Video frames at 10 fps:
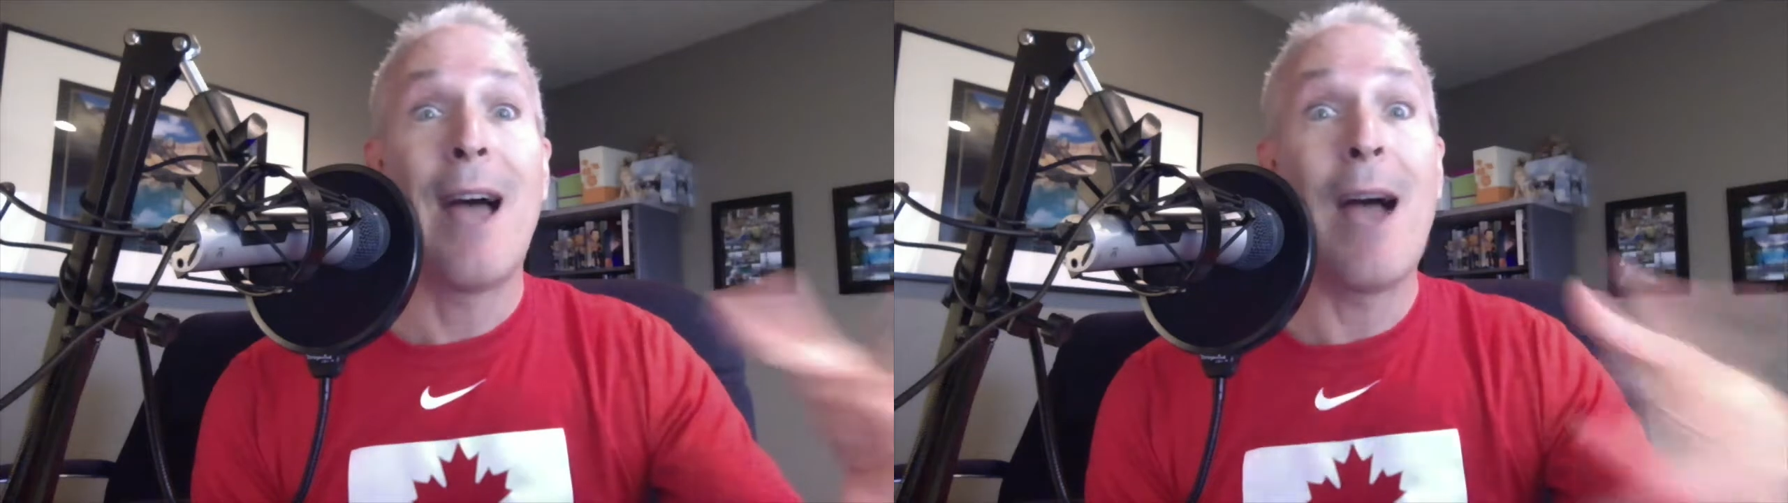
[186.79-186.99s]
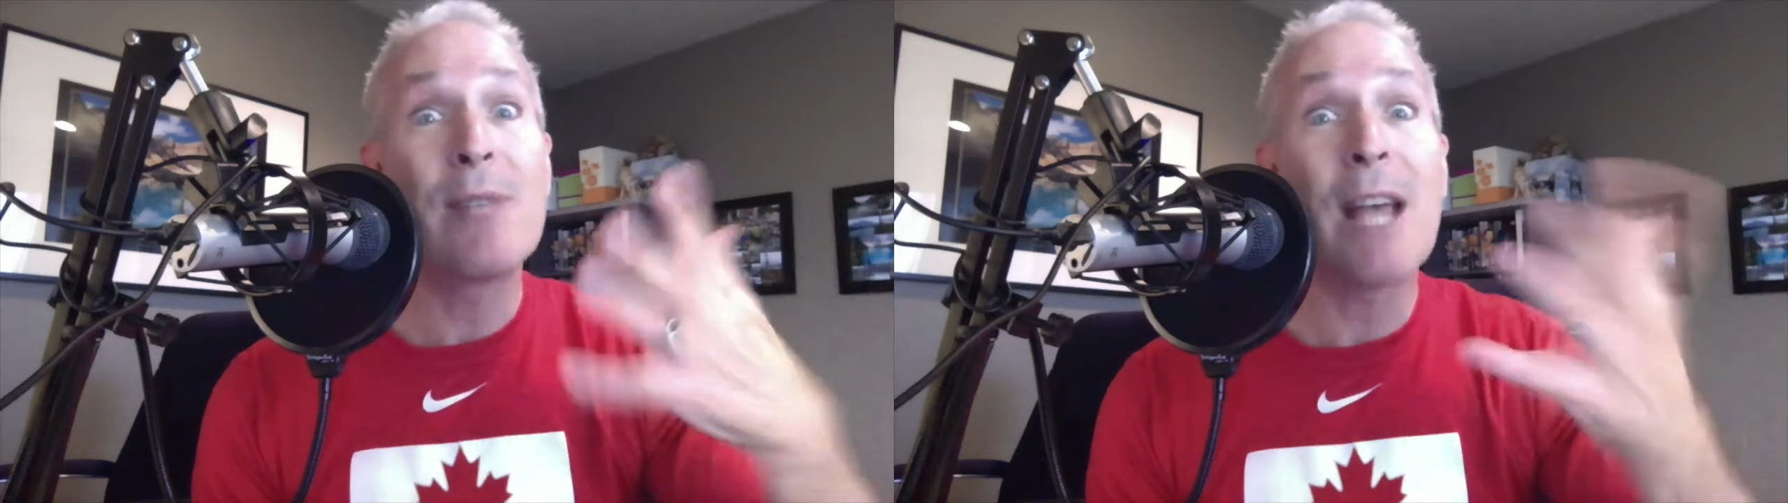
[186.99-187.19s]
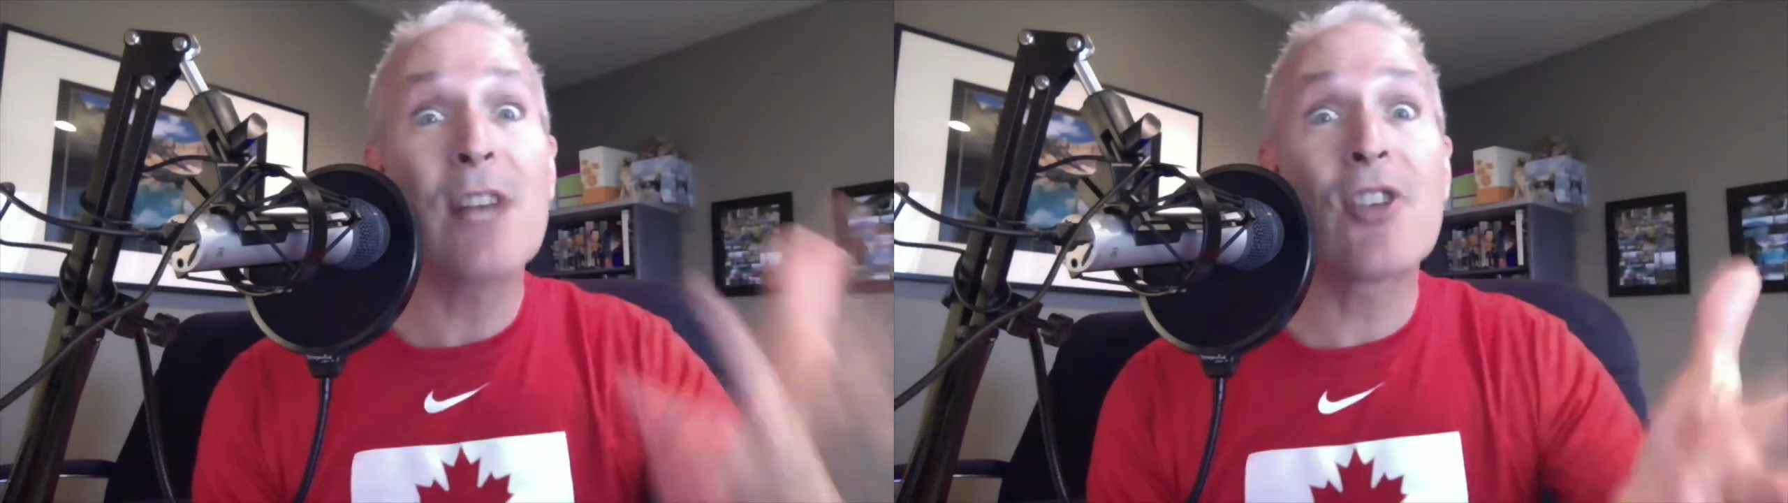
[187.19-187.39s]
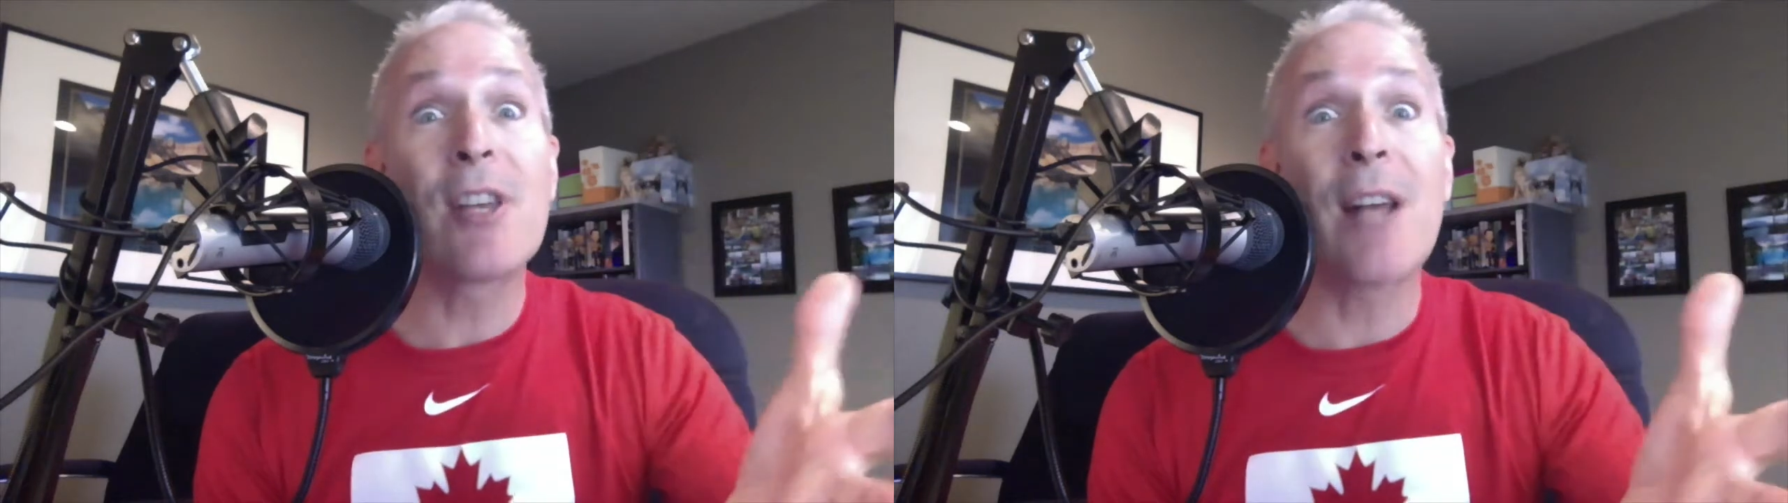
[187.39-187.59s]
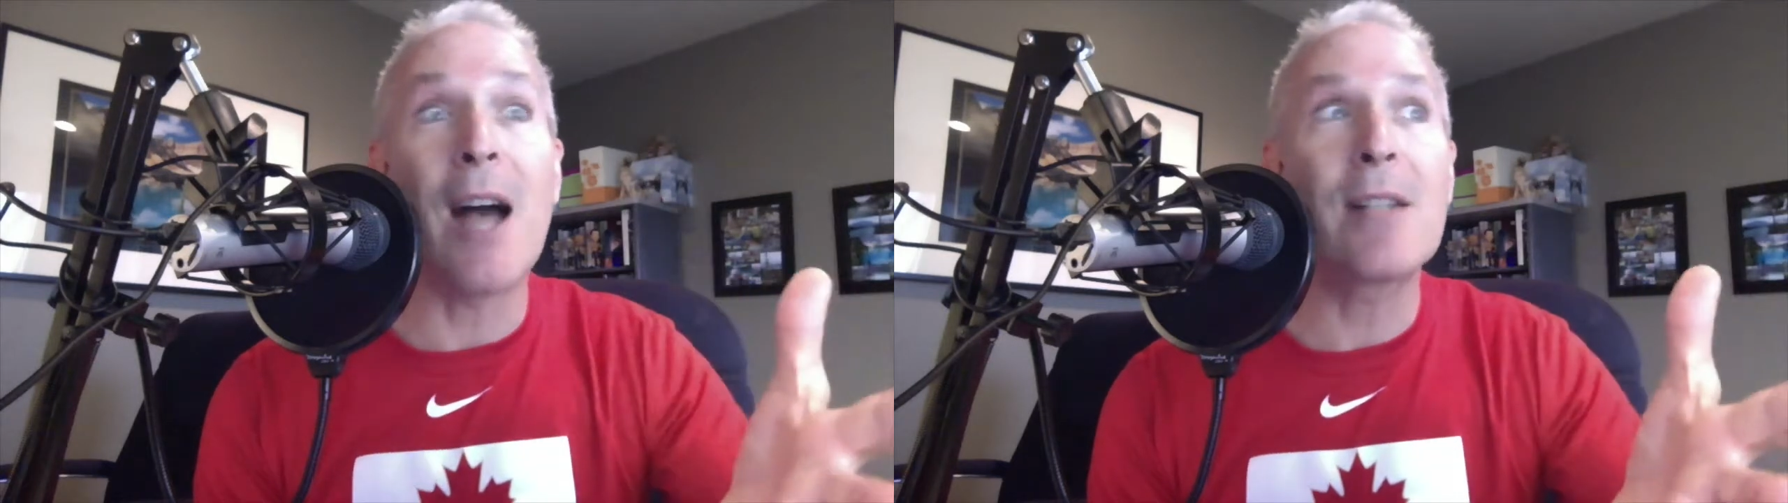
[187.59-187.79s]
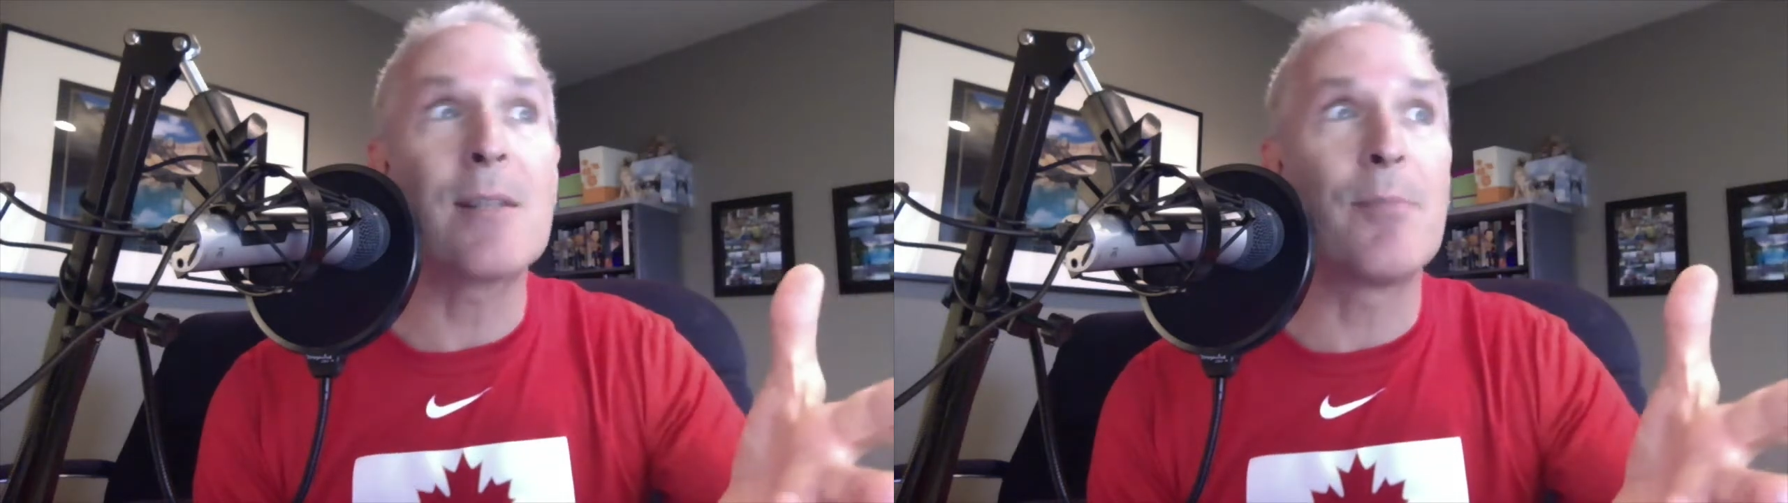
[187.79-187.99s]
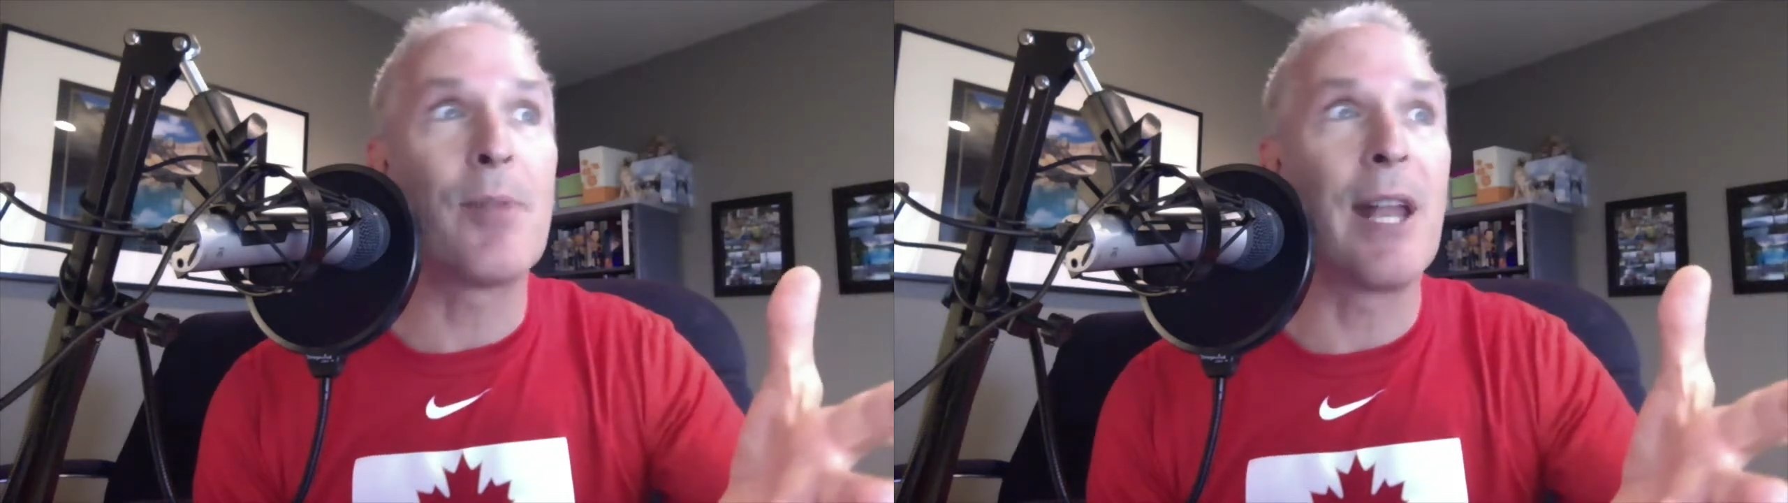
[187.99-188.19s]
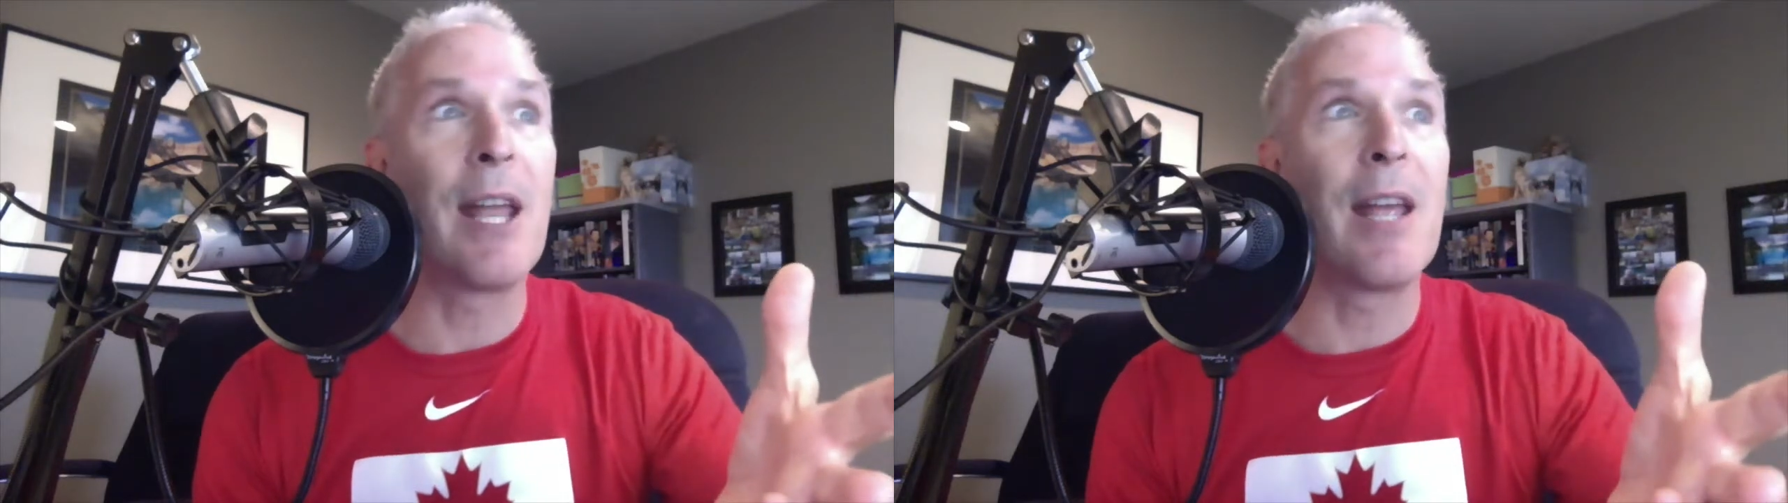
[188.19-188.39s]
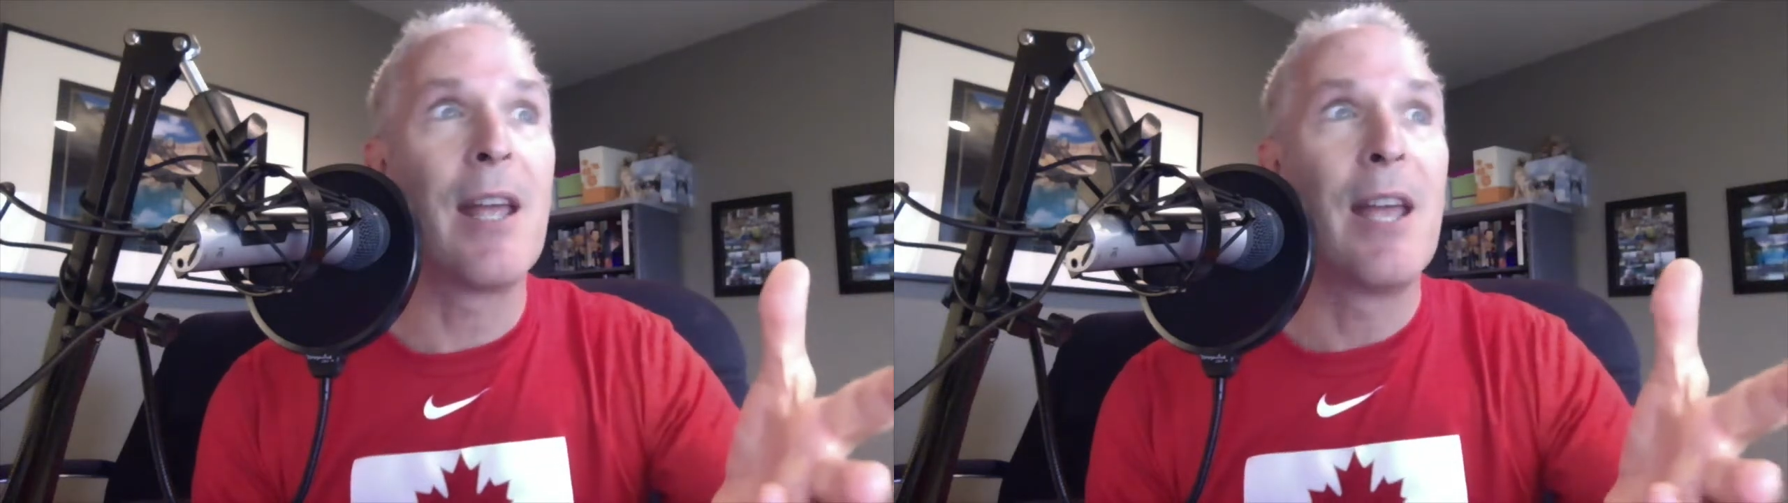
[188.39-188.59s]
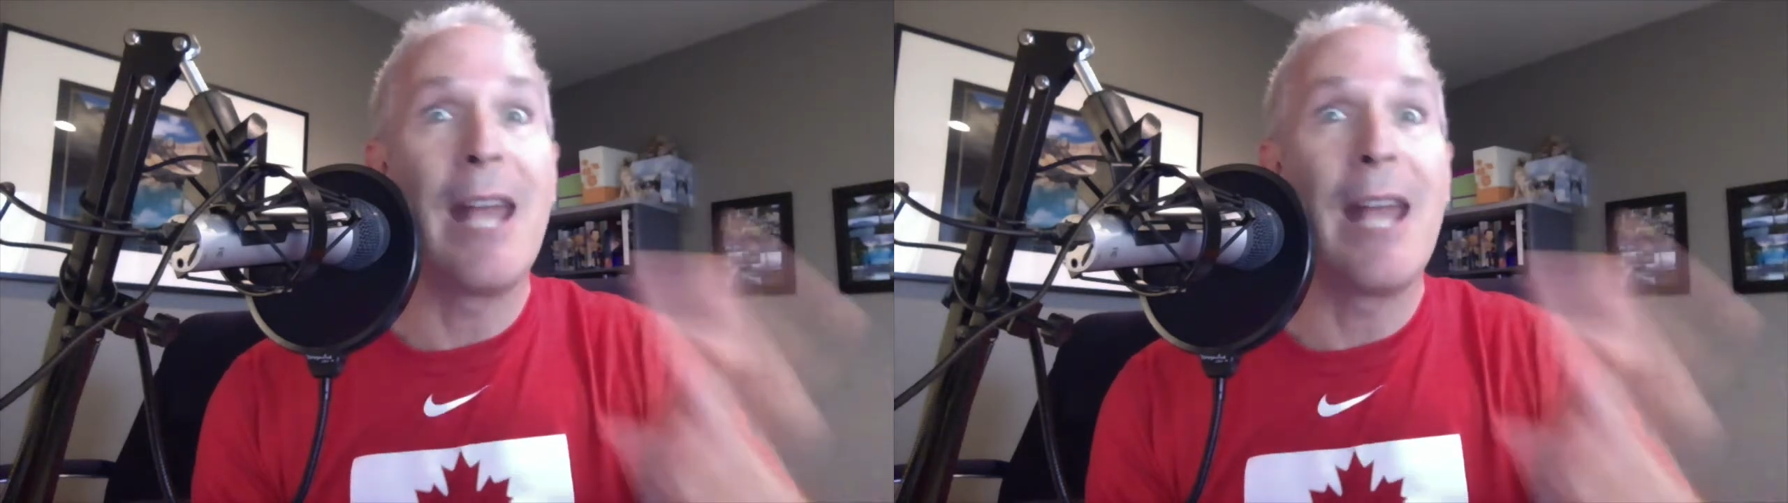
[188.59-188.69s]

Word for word: I was actually contemplating